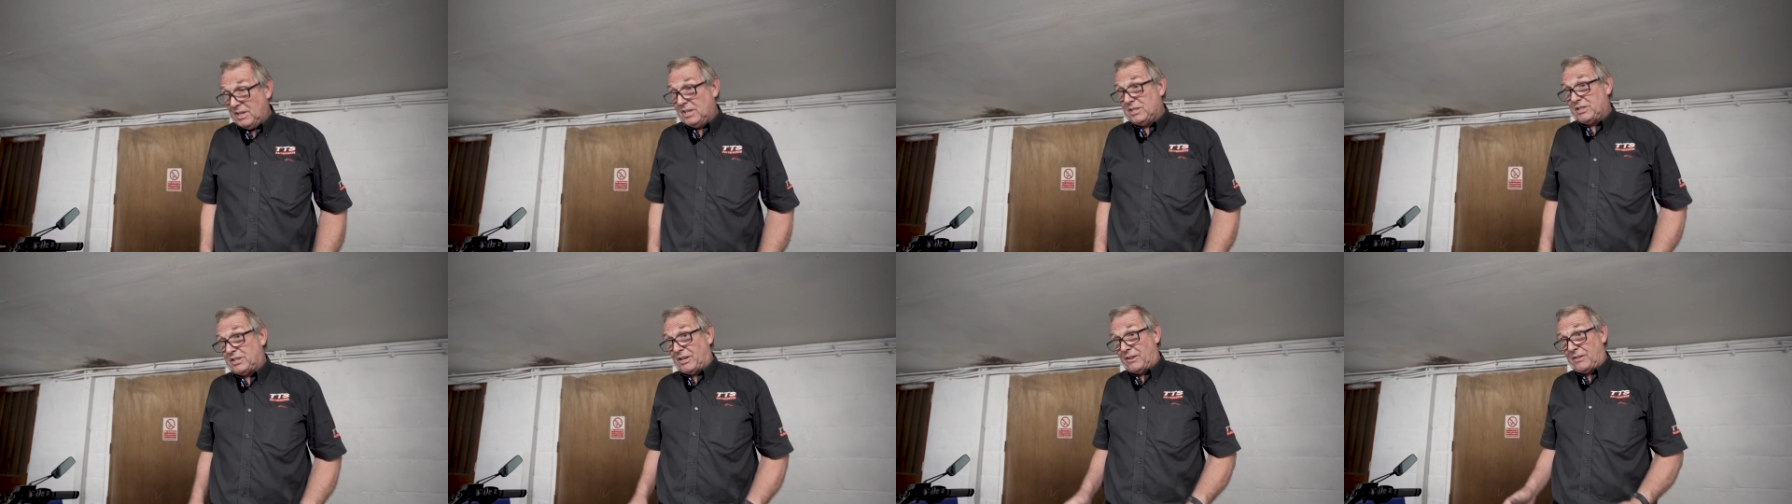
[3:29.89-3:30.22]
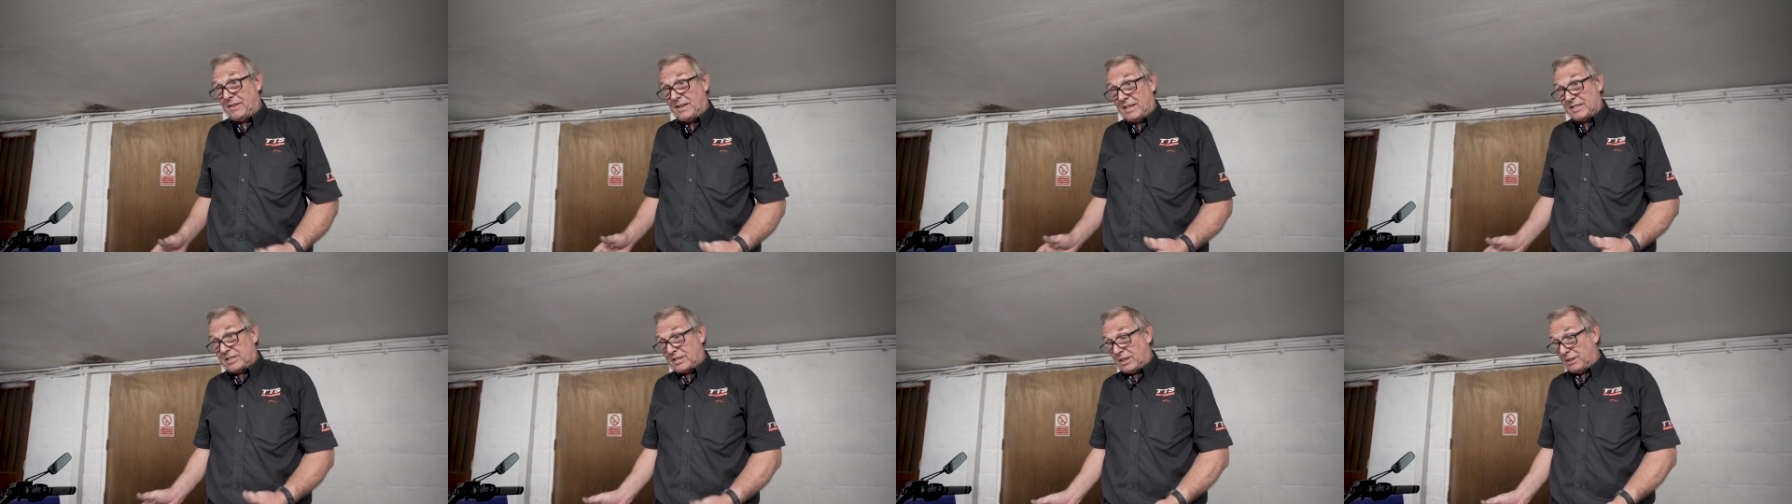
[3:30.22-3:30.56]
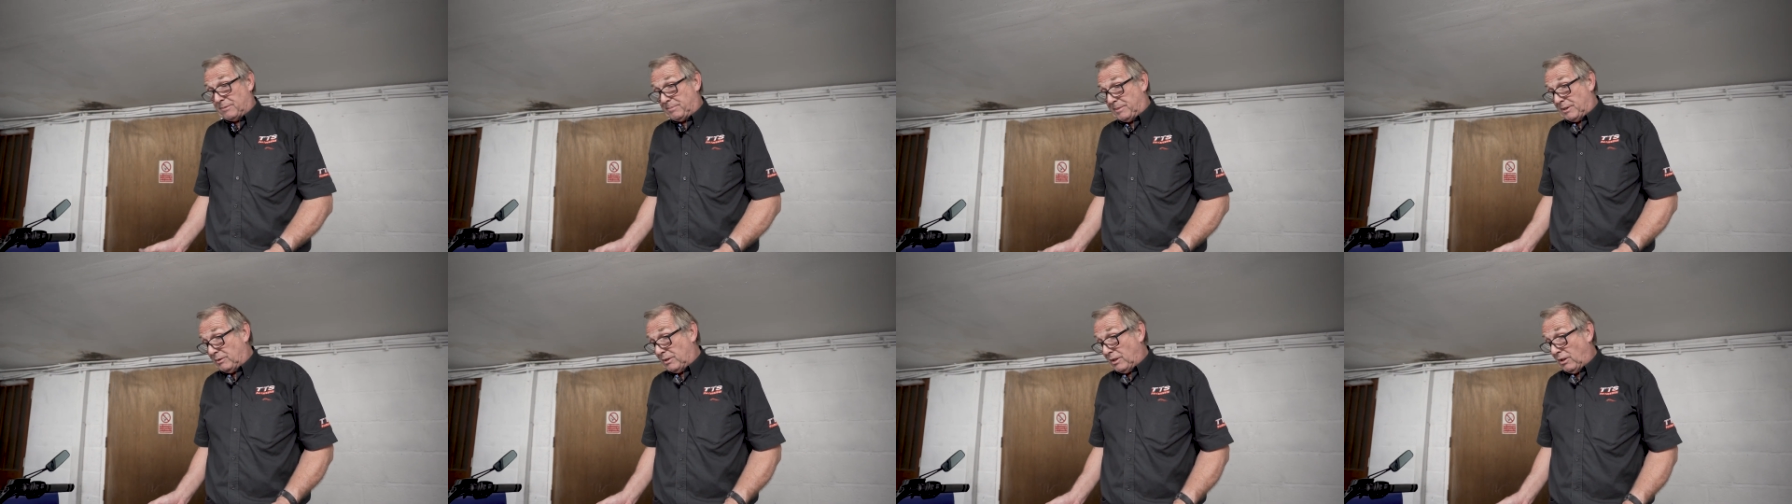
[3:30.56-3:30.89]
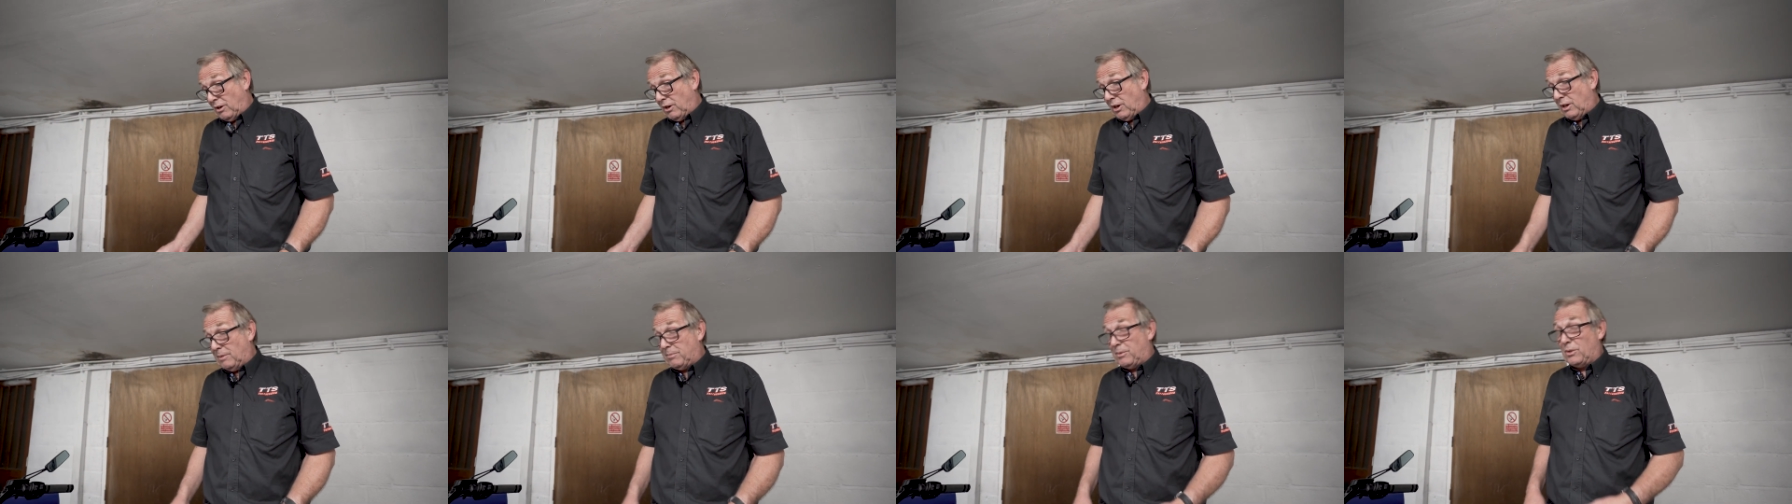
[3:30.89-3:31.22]
something that's going to be
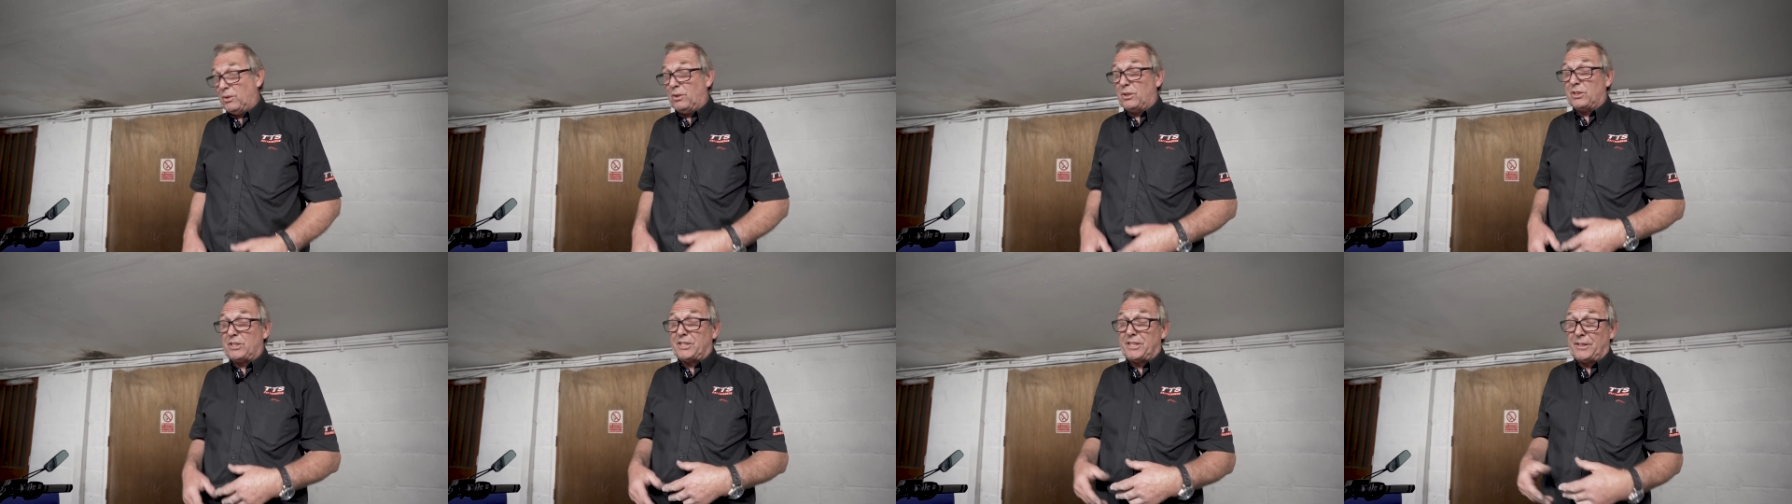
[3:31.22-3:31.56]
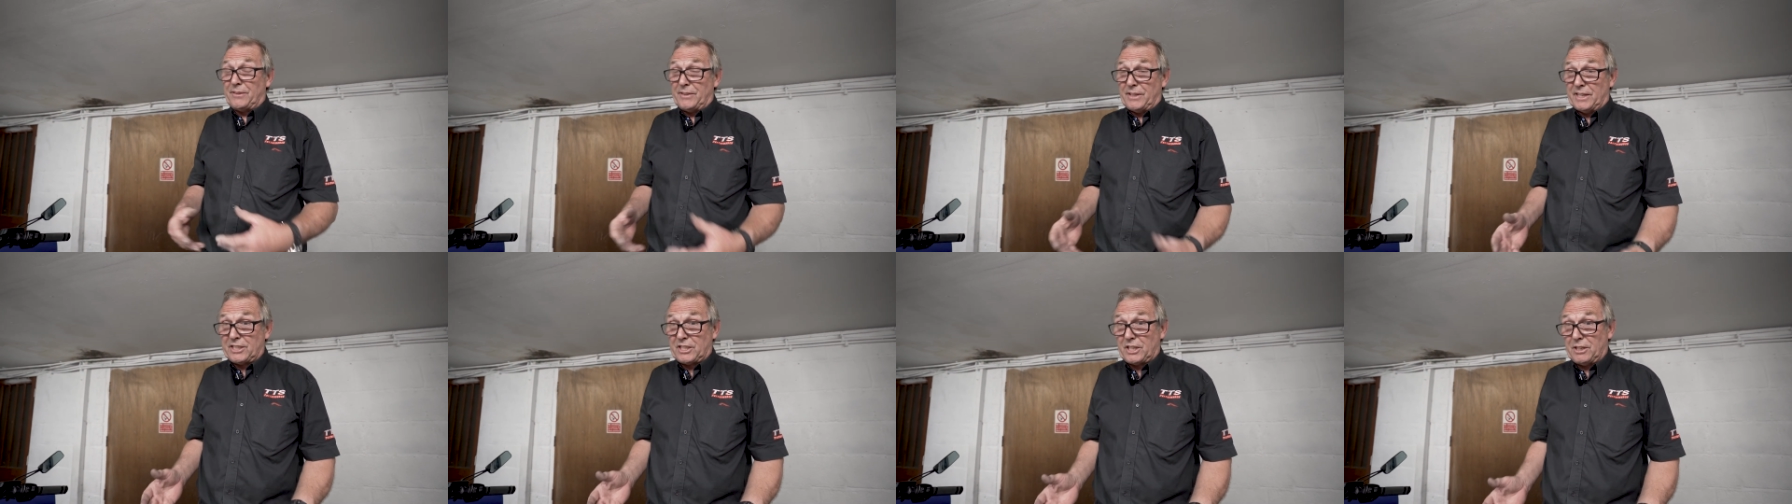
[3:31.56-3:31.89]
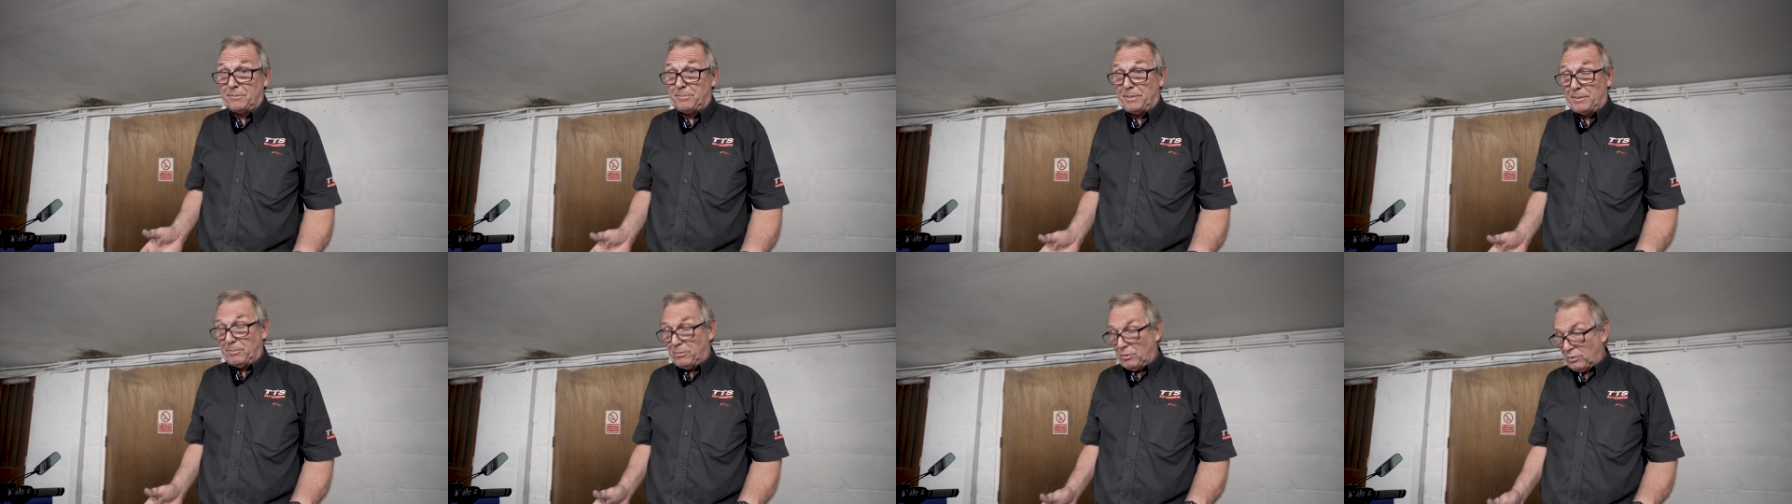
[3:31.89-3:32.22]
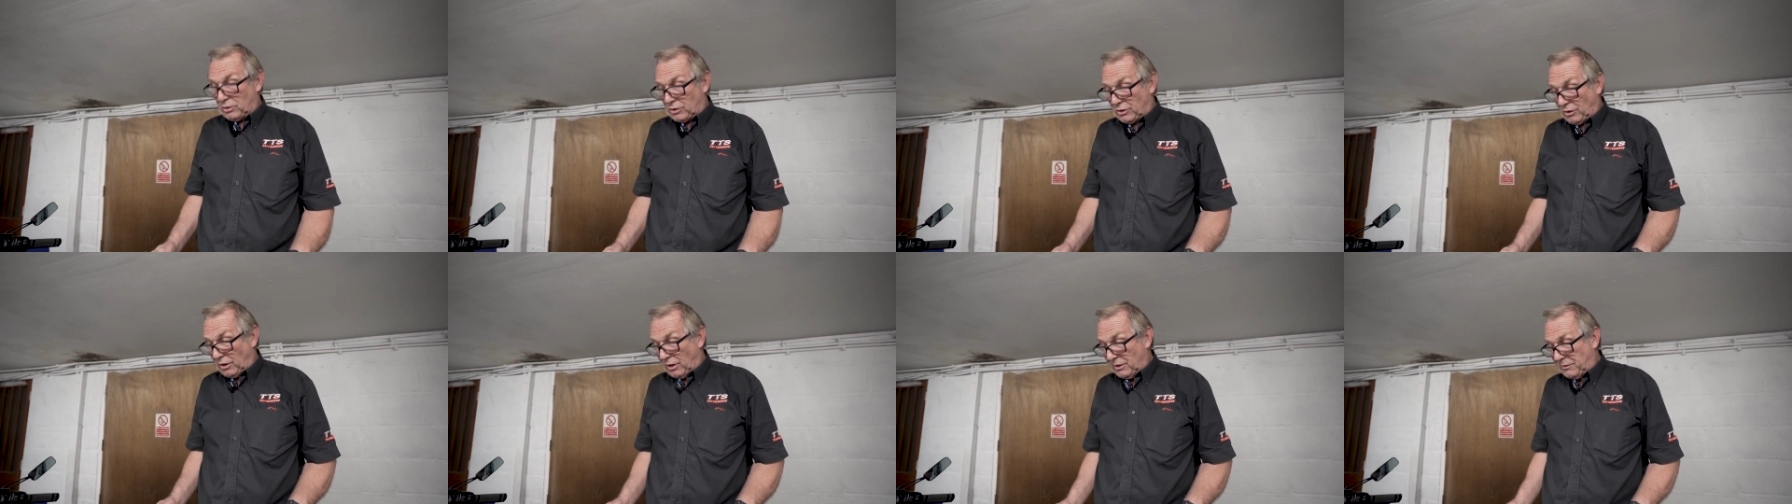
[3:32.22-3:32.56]
reliable, something that's going to be more
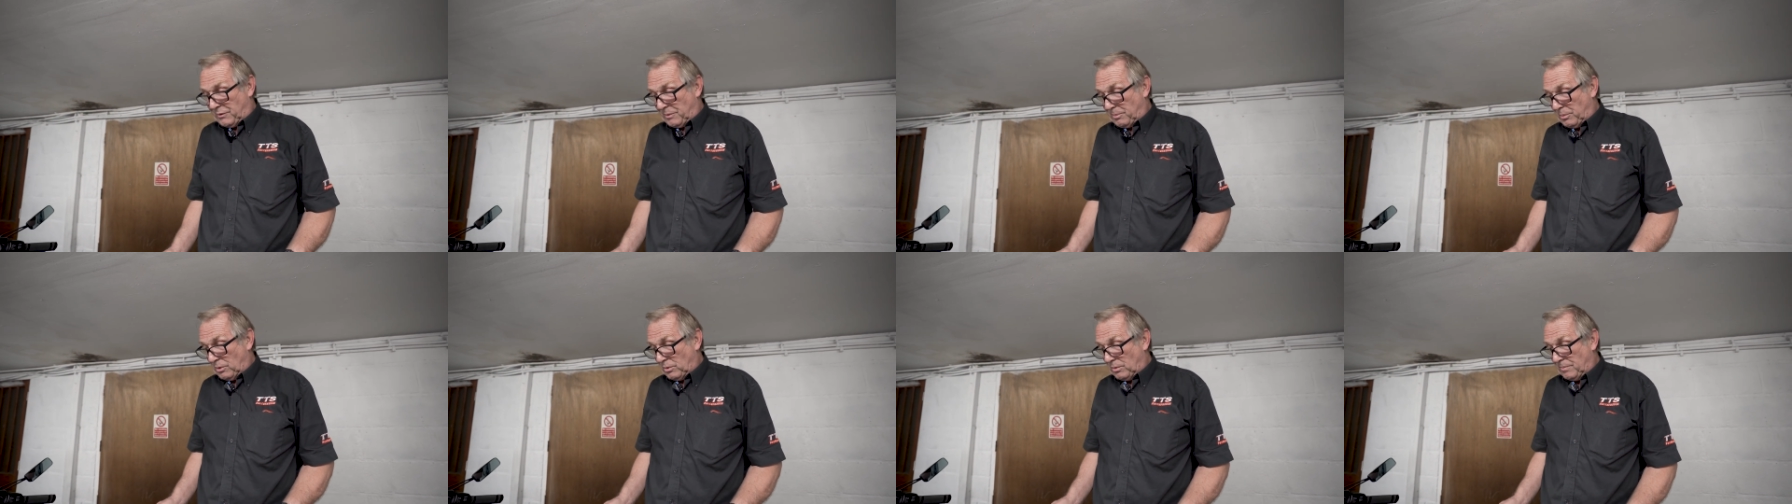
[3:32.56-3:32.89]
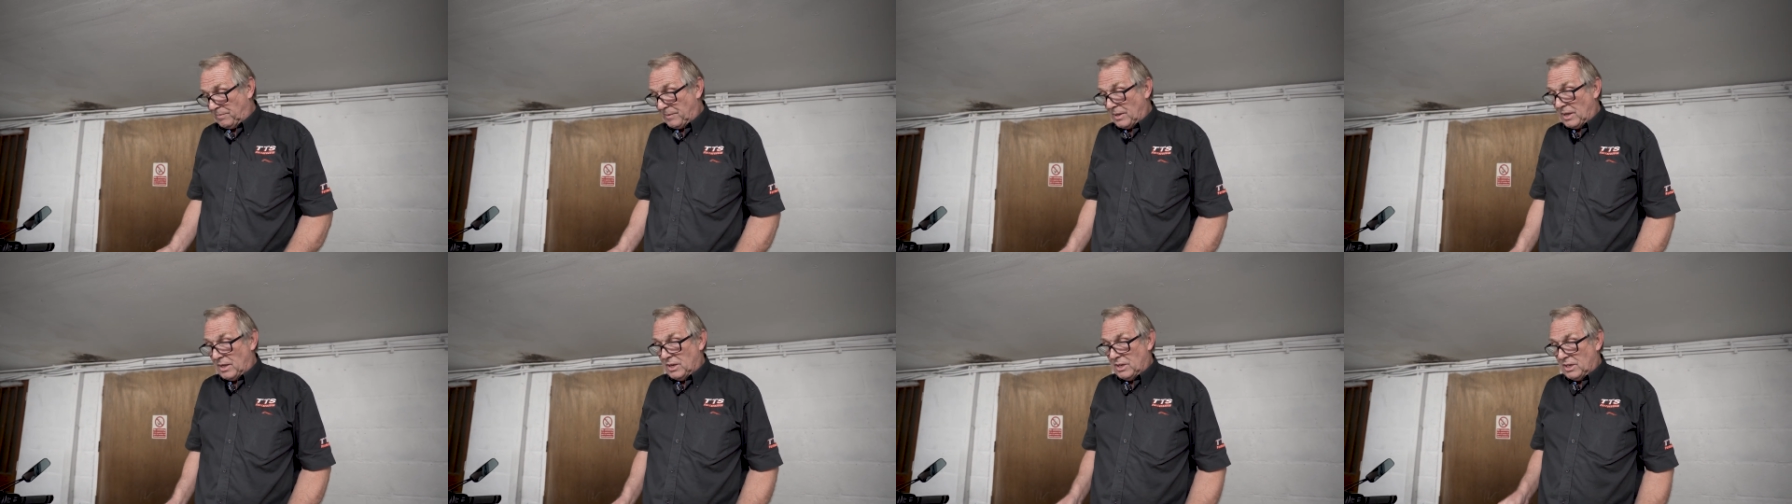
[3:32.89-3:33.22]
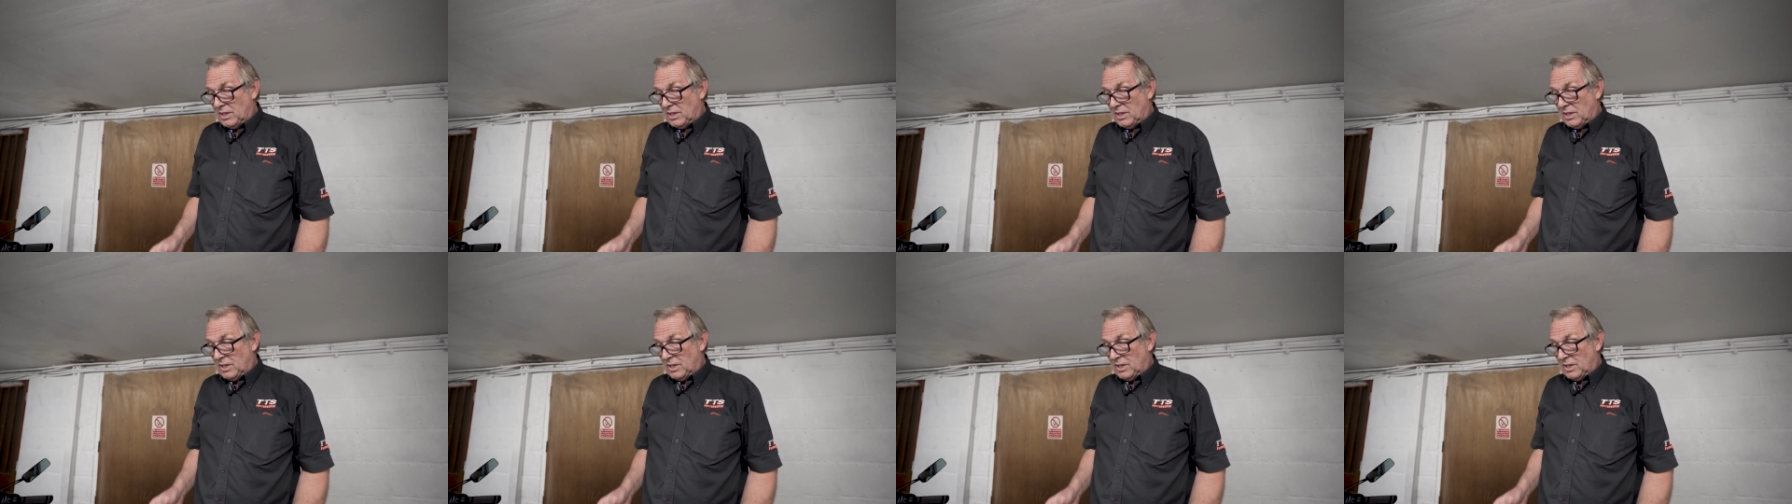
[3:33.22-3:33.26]
drivable.